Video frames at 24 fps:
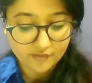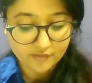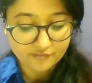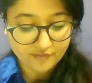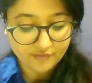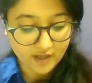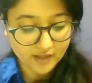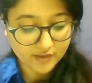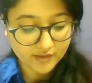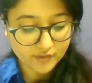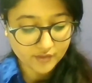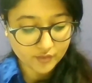
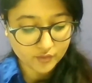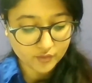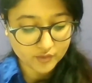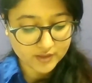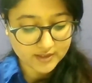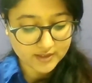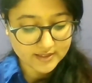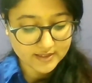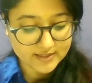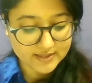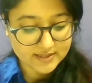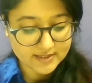Fatherhood
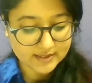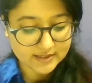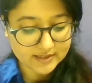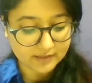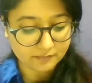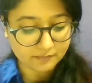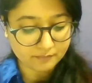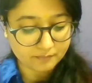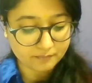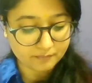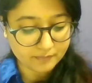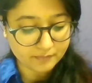is
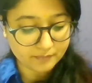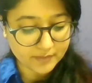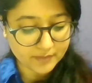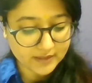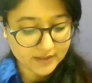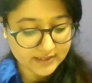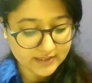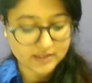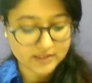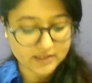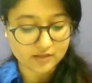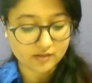
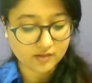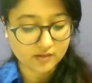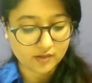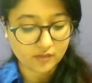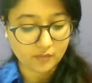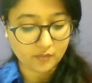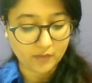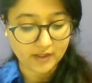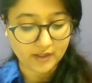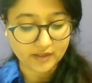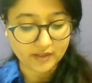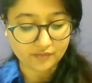complete
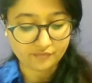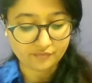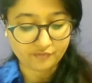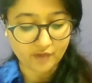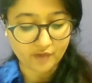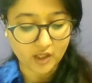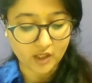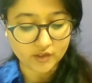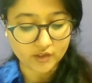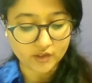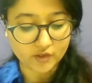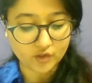when the
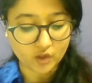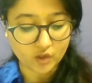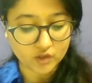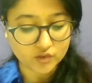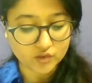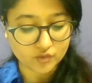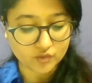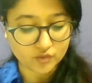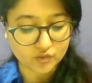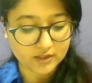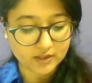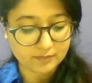father not
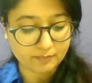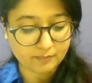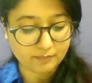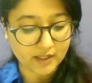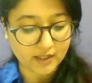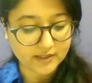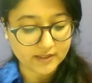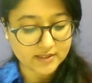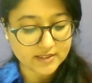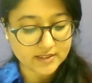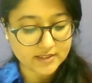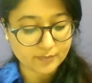only
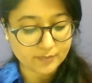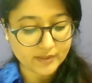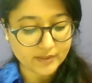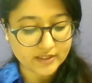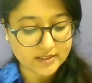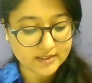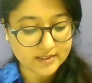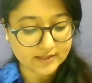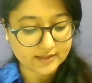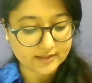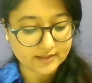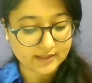participates
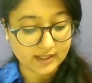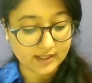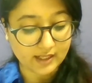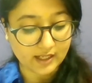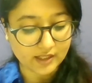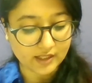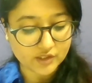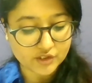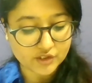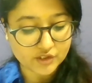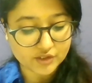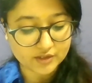in the
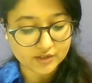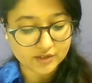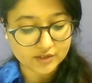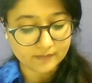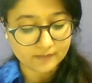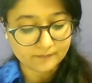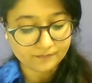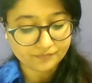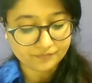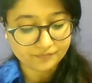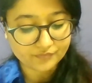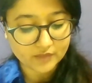action
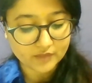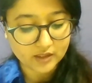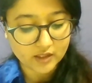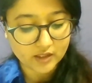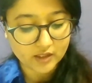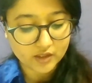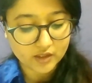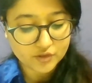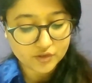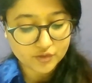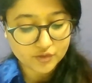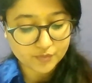
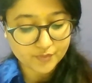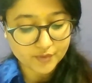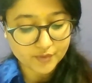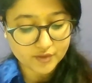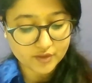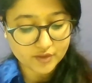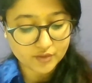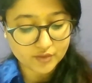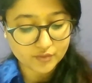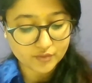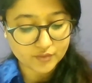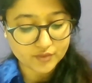to
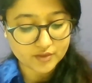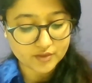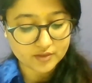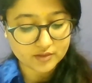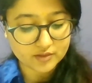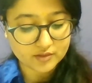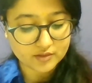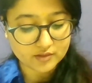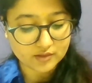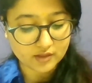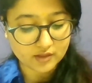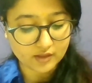produce
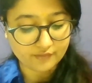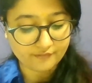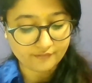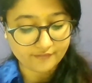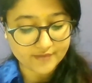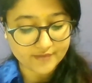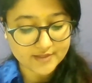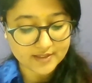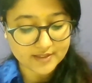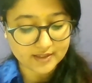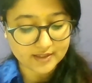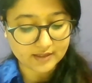a
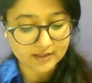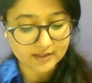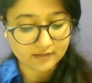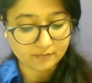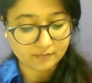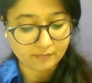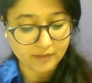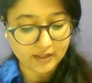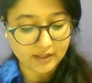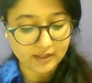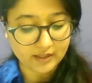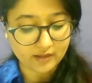physical
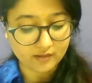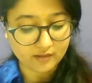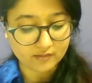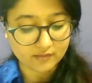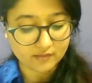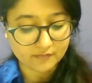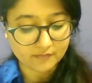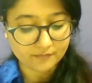being,